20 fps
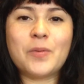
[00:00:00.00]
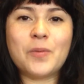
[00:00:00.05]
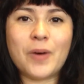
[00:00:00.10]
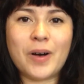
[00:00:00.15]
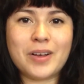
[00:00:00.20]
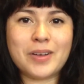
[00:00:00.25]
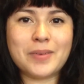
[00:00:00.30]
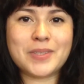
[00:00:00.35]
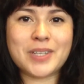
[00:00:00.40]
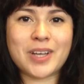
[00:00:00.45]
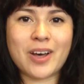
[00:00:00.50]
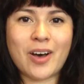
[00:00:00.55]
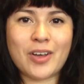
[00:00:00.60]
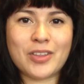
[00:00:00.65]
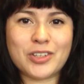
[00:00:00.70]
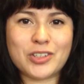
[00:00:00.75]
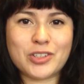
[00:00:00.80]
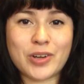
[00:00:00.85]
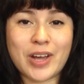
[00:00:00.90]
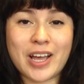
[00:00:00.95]
Welcome to
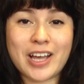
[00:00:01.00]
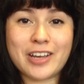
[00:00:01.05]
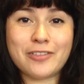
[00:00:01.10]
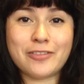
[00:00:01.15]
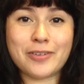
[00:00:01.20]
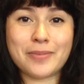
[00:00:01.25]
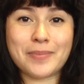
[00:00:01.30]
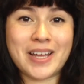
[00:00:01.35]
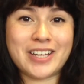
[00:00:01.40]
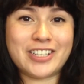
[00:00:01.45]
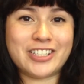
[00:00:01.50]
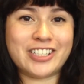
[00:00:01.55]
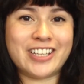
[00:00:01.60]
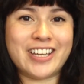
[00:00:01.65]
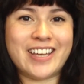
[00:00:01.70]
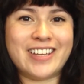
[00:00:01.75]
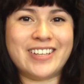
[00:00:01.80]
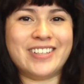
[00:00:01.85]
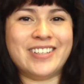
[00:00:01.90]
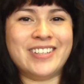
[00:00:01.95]
All the Trek from
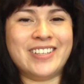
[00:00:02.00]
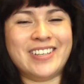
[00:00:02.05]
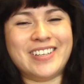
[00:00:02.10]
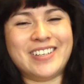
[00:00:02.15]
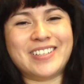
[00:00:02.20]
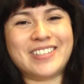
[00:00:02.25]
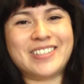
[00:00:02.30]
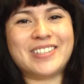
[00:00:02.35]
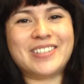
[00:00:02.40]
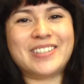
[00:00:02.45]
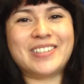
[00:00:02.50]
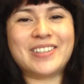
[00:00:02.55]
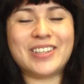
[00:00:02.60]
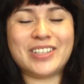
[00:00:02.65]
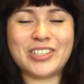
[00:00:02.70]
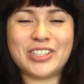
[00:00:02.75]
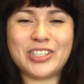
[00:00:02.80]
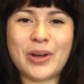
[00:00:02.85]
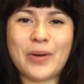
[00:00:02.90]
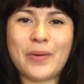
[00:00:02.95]
Educating Geeks,
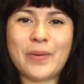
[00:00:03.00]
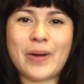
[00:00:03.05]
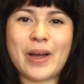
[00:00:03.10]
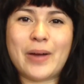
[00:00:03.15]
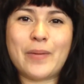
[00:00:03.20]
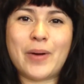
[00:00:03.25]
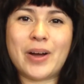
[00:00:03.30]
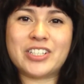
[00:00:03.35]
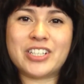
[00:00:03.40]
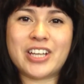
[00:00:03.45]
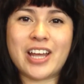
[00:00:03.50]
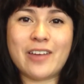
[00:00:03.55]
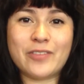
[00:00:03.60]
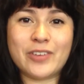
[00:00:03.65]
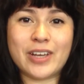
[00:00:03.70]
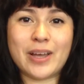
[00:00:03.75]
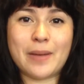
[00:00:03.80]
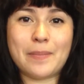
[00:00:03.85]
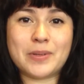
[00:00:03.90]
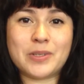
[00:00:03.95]
the show where I watch
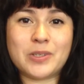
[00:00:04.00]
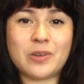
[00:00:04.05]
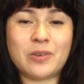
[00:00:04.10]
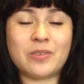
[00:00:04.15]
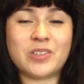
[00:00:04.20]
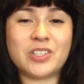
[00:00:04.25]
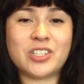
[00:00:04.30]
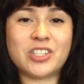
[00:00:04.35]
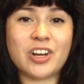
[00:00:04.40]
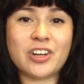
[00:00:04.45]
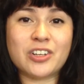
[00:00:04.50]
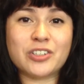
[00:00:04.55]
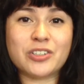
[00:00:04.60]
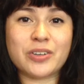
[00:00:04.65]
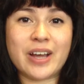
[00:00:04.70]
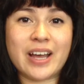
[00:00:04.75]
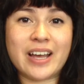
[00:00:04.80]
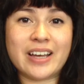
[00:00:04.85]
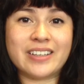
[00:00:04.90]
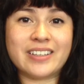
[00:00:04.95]
every episode of Star
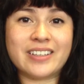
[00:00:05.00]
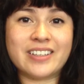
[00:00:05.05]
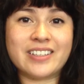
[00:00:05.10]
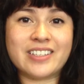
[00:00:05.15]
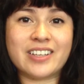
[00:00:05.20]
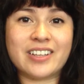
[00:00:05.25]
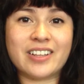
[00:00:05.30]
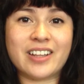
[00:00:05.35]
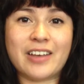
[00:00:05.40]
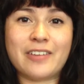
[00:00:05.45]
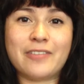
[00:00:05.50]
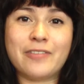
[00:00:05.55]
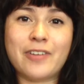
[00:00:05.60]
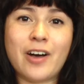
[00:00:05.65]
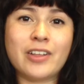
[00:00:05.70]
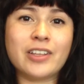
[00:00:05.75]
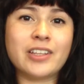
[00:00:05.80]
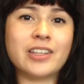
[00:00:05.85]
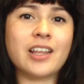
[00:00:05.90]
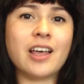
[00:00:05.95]
Trek until I
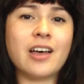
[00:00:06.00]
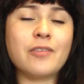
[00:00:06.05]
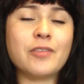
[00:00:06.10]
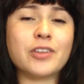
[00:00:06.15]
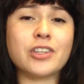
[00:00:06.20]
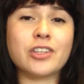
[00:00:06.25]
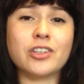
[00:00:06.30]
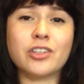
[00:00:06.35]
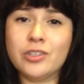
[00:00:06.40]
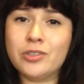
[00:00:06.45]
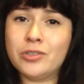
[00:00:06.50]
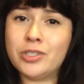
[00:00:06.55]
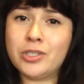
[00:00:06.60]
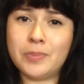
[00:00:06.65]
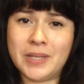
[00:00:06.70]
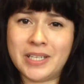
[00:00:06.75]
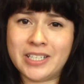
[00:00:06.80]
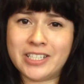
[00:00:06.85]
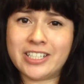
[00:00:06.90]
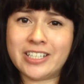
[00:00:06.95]
fall in love with a new
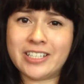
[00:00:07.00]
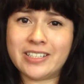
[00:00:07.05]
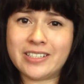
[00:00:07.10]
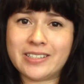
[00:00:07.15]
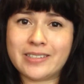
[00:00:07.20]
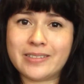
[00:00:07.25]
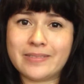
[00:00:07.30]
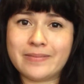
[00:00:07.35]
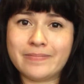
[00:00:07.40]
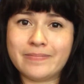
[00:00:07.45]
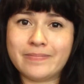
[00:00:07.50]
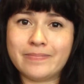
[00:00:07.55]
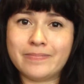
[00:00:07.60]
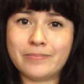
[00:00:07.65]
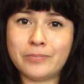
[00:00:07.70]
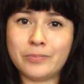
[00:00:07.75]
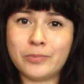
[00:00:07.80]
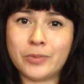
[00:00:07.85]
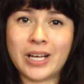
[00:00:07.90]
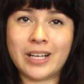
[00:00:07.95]
species.
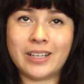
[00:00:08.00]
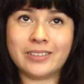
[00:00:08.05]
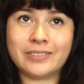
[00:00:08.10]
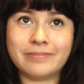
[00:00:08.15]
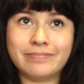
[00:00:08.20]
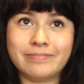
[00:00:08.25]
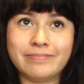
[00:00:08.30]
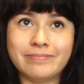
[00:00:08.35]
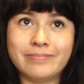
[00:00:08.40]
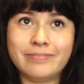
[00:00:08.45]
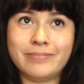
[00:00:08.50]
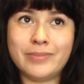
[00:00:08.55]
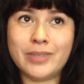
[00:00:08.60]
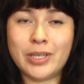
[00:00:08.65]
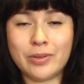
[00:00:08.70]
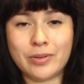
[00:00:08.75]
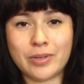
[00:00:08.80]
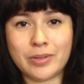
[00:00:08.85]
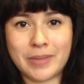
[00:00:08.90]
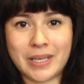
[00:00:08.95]
Well,
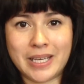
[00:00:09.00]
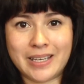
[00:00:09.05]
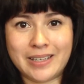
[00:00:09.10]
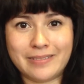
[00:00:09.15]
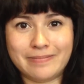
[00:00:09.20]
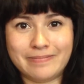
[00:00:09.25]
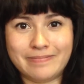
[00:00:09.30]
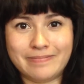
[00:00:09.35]
new to me.